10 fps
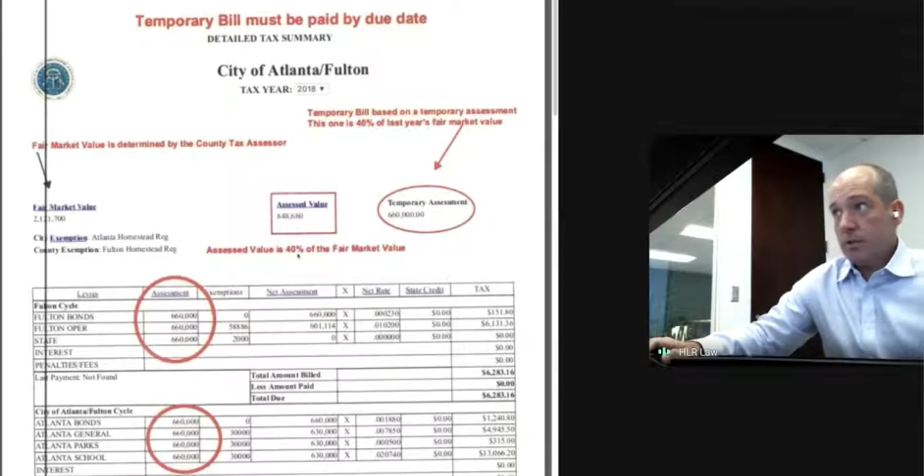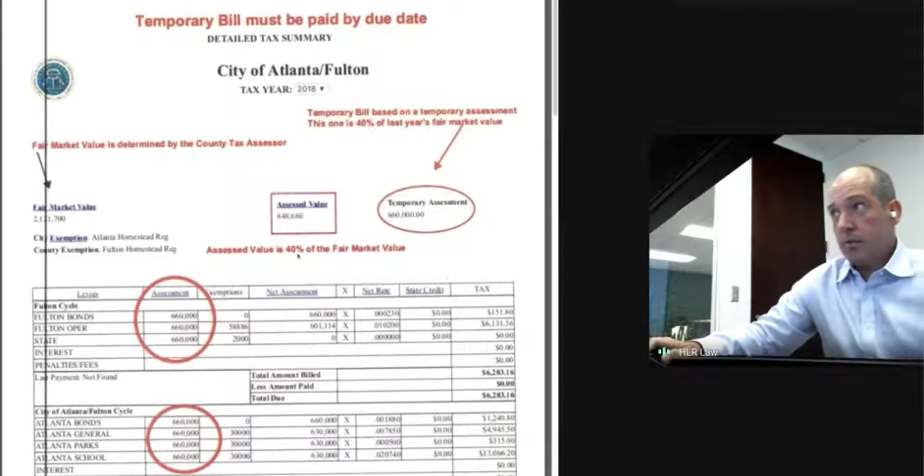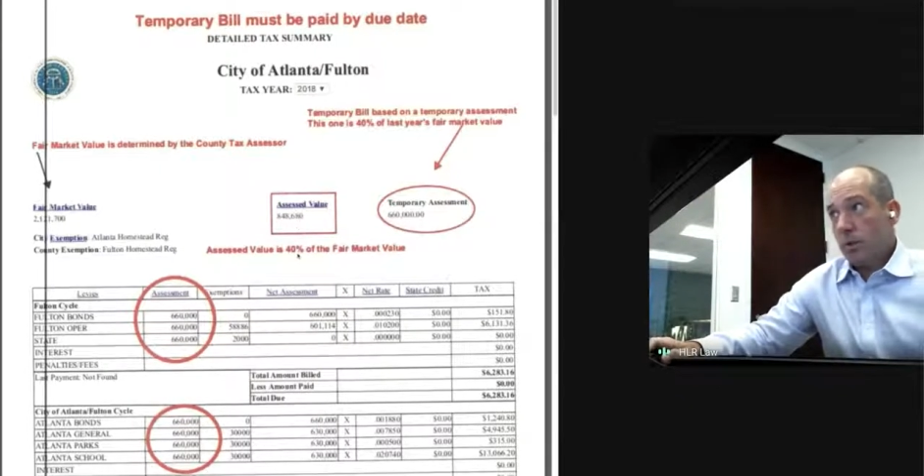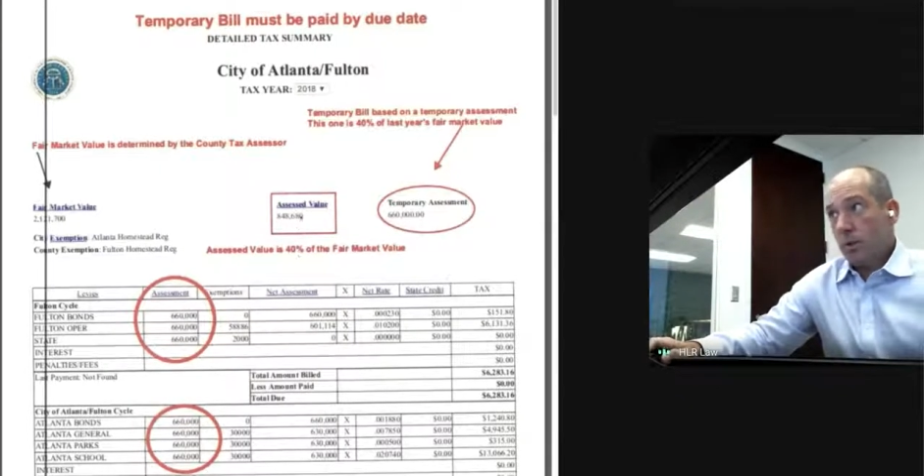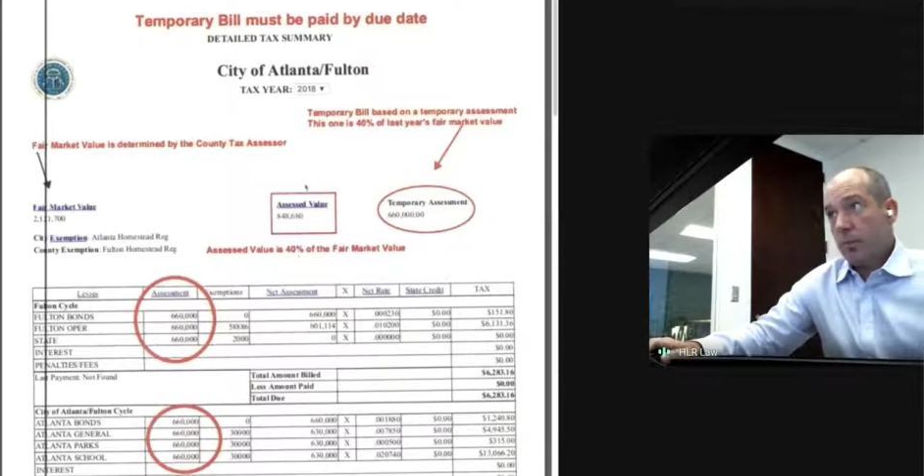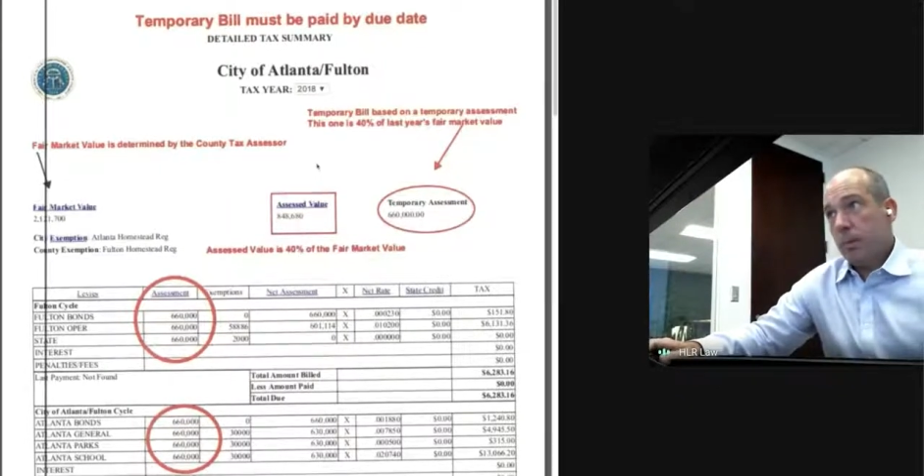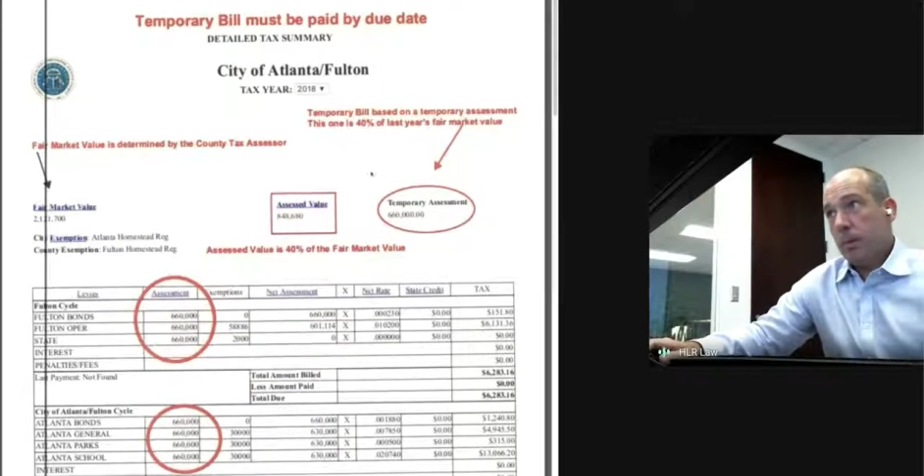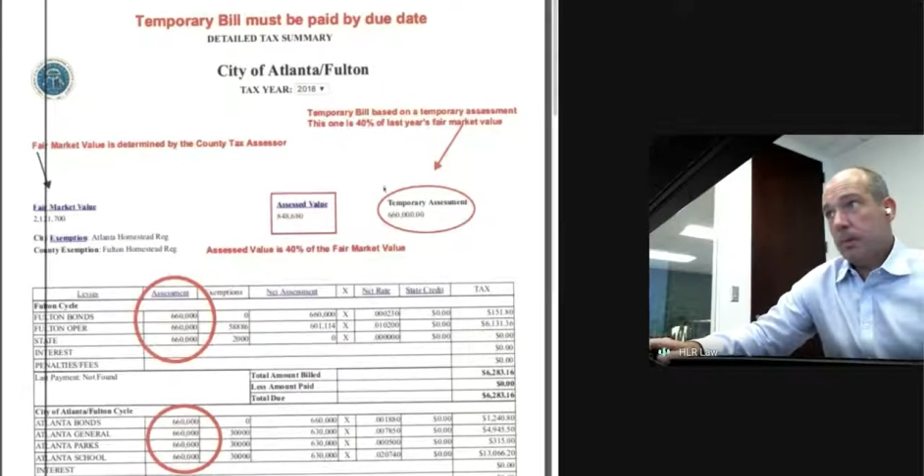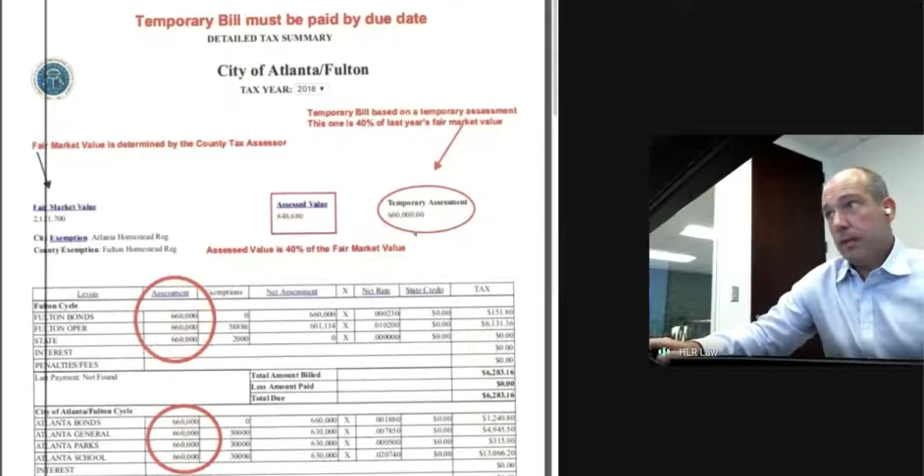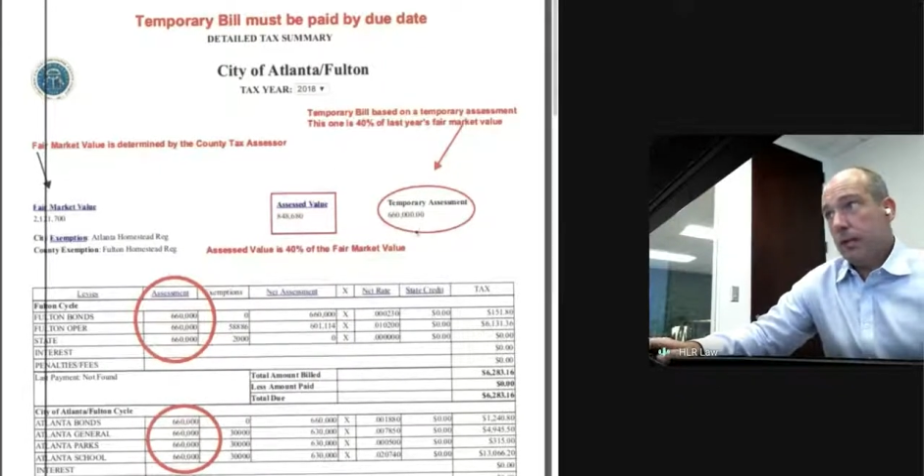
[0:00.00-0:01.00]
just
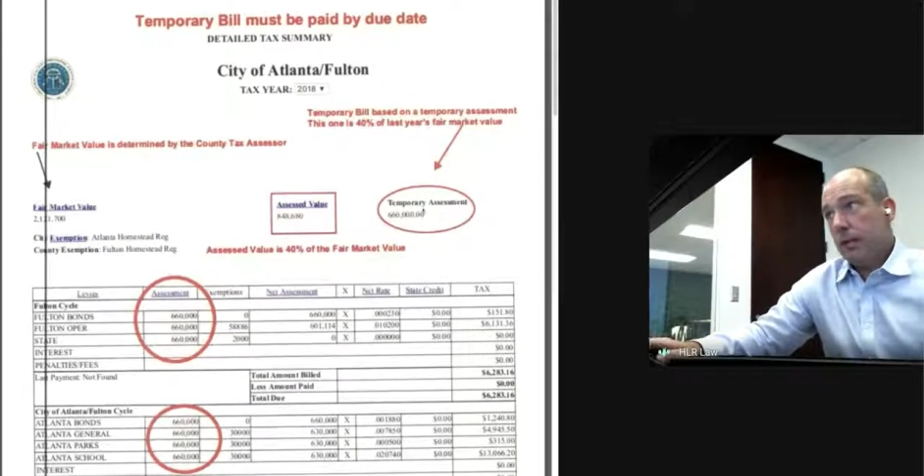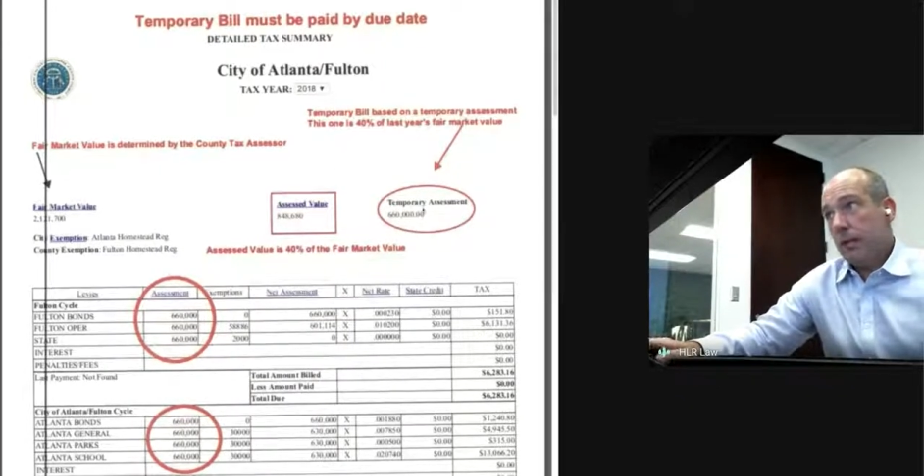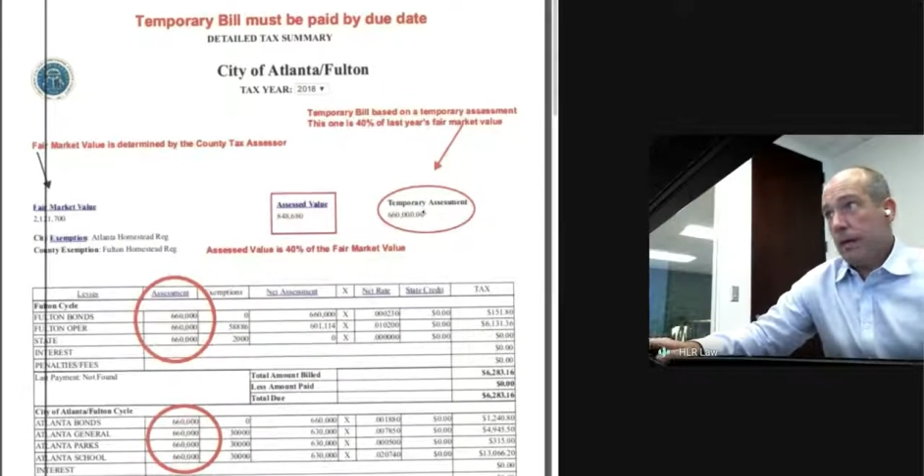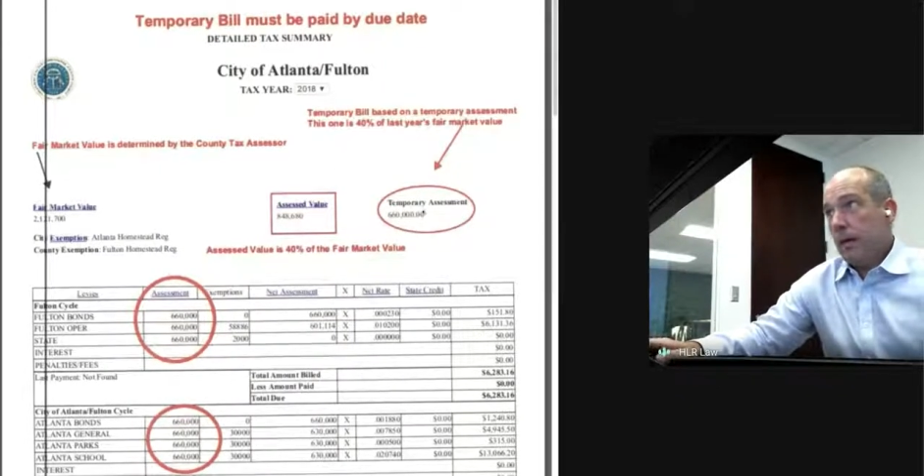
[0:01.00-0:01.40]
40%.